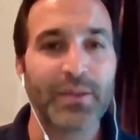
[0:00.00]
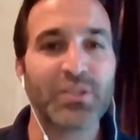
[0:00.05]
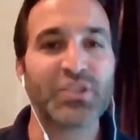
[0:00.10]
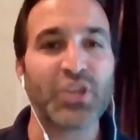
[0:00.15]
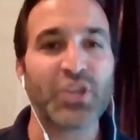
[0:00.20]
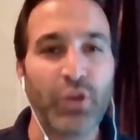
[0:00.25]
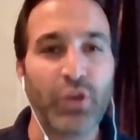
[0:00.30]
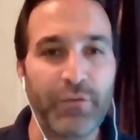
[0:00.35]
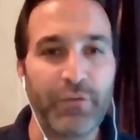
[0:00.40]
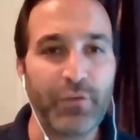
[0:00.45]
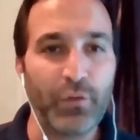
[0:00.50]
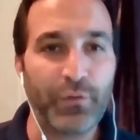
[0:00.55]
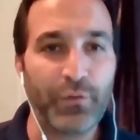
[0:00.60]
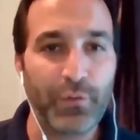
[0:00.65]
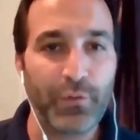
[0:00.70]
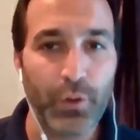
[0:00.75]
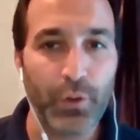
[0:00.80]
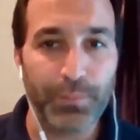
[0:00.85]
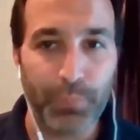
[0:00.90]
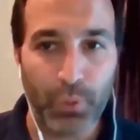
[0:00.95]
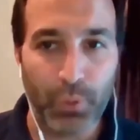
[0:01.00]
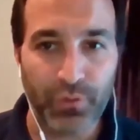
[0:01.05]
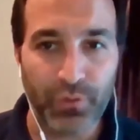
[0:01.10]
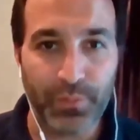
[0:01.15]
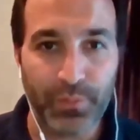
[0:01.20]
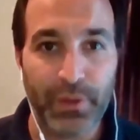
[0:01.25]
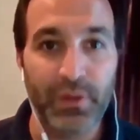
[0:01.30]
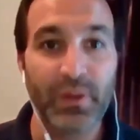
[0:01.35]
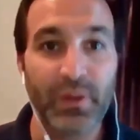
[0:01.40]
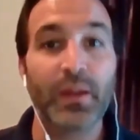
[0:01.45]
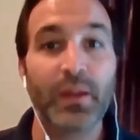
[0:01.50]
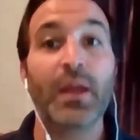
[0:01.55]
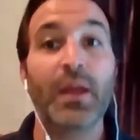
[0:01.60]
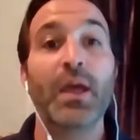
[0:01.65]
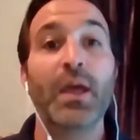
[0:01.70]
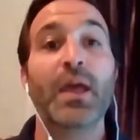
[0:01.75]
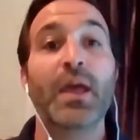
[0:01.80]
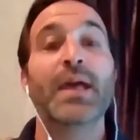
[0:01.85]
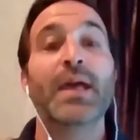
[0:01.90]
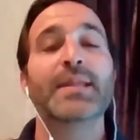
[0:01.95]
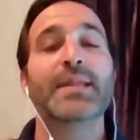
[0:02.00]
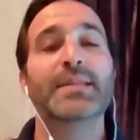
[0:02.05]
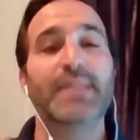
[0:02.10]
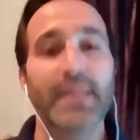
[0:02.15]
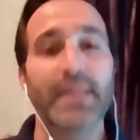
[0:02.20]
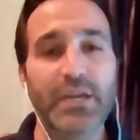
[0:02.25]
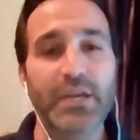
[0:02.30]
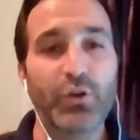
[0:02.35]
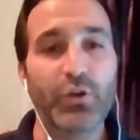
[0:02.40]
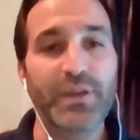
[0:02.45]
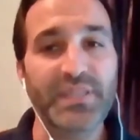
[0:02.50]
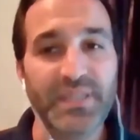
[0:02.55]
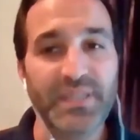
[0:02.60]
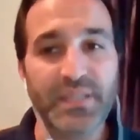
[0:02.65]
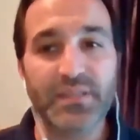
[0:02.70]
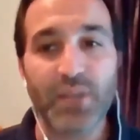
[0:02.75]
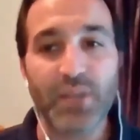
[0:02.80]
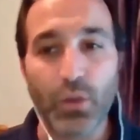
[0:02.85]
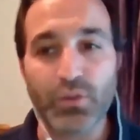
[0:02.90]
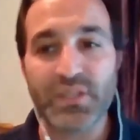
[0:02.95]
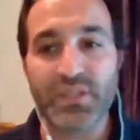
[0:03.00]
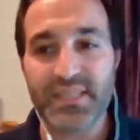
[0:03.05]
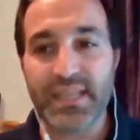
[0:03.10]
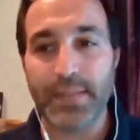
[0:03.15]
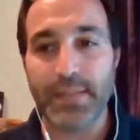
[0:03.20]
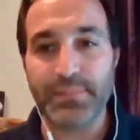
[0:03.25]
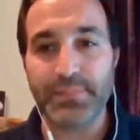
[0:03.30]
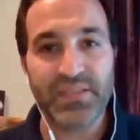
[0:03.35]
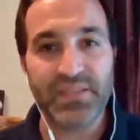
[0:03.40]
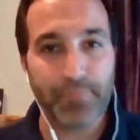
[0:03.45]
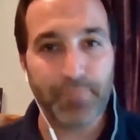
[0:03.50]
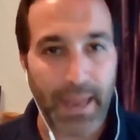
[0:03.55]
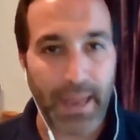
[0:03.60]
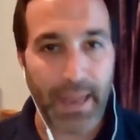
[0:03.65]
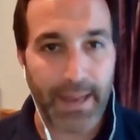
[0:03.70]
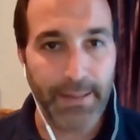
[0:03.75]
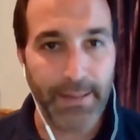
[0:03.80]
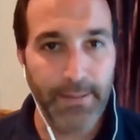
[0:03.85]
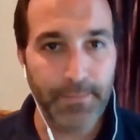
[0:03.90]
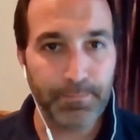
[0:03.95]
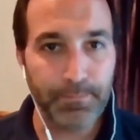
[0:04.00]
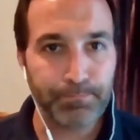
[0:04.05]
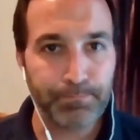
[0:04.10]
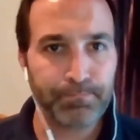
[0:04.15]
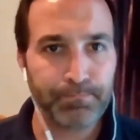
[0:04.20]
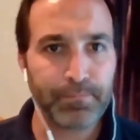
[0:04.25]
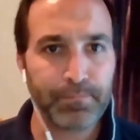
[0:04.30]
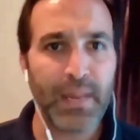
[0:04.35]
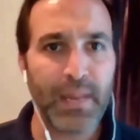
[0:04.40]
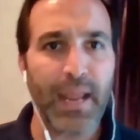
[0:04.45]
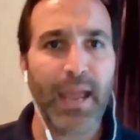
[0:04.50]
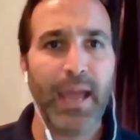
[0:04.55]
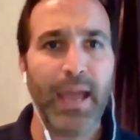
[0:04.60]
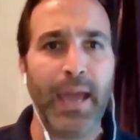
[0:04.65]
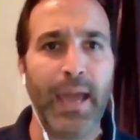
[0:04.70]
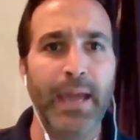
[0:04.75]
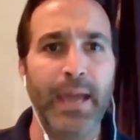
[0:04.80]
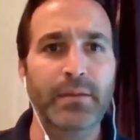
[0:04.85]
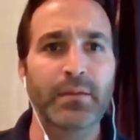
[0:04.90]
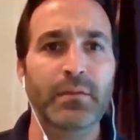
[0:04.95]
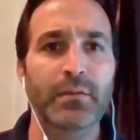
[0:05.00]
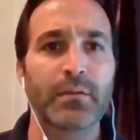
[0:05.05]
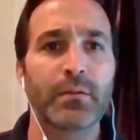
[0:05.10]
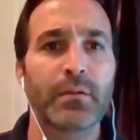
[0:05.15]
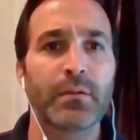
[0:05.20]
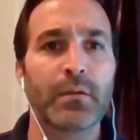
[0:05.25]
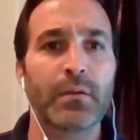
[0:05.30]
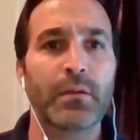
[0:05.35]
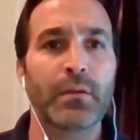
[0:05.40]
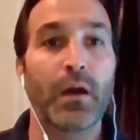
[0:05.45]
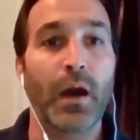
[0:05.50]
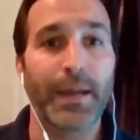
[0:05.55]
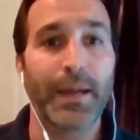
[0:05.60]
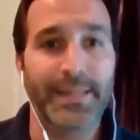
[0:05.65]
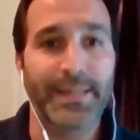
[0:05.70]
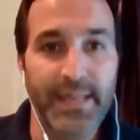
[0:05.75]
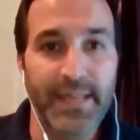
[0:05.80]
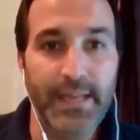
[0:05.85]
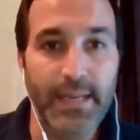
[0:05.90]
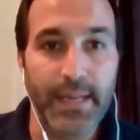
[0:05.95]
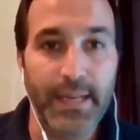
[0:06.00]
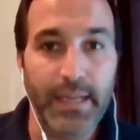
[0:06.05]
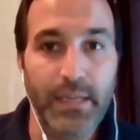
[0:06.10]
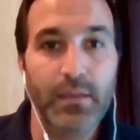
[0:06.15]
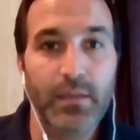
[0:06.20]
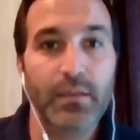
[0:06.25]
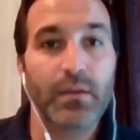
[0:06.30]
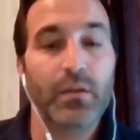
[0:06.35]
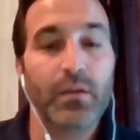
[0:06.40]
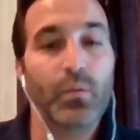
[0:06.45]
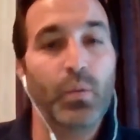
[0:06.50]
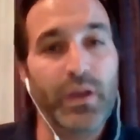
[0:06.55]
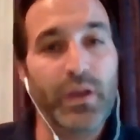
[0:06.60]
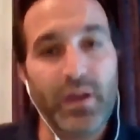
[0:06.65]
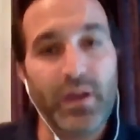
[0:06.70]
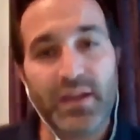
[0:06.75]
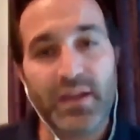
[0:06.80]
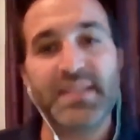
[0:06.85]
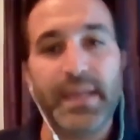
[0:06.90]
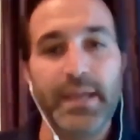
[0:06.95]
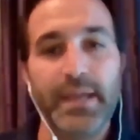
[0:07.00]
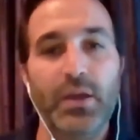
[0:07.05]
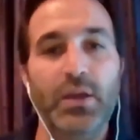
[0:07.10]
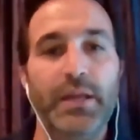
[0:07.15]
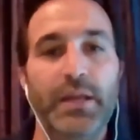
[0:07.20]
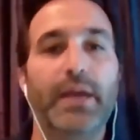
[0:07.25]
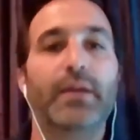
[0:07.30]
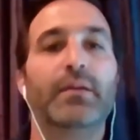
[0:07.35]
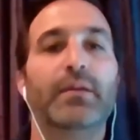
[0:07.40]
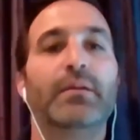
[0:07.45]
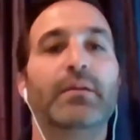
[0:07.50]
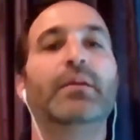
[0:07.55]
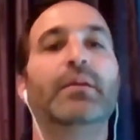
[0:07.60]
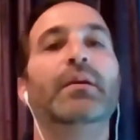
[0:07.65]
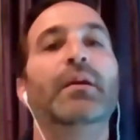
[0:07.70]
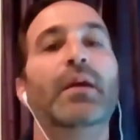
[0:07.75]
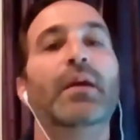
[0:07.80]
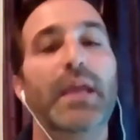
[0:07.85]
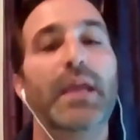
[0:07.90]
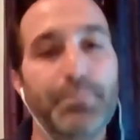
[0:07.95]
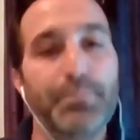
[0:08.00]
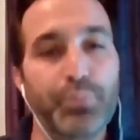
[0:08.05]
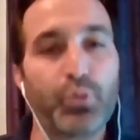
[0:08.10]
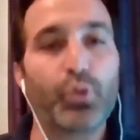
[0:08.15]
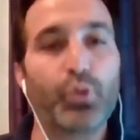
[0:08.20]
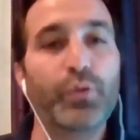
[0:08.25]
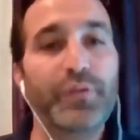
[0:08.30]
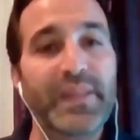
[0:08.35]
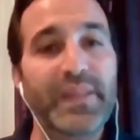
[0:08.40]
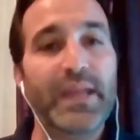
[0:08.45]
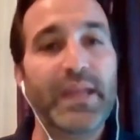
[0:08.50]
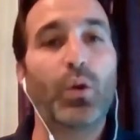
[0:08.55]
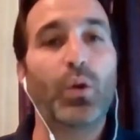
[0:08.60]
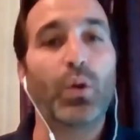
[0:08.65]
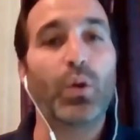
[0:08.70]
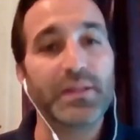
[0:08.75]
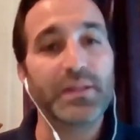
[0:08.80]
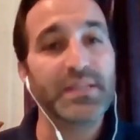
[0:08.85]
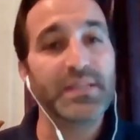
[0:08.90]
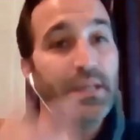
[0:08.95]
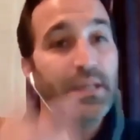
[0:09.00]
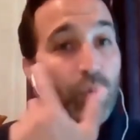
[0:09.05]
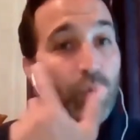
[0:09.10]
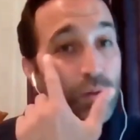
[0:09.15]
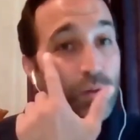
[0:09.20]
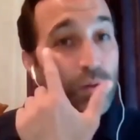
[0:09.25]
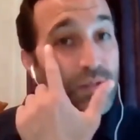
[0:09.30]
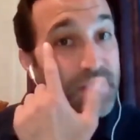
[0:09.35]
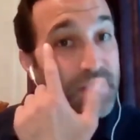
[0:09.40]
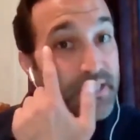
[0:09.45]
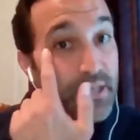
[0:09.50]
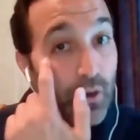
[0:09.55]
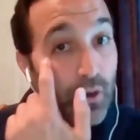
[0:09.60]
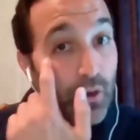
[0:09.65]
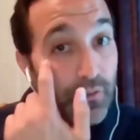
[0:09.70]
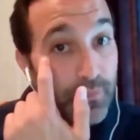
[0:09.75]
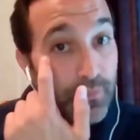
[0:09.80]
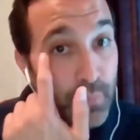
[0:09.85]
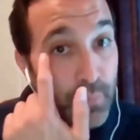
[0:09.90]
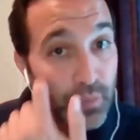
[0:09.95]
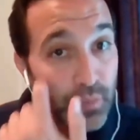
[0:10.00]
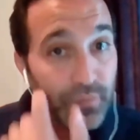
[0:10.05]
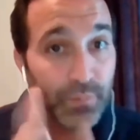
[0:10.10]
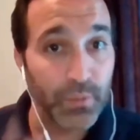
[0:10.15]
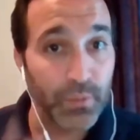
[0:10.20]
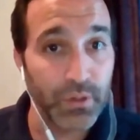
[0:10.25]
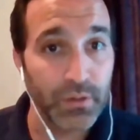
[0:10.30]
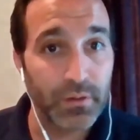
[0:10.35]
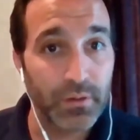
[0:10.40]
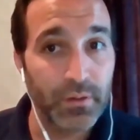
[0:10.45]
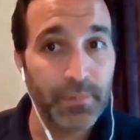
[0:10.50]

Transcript: synovial fluid movement, decreasing nociceptive pain, and ideally, what did I say earlier? improving their quality and quantity of movement.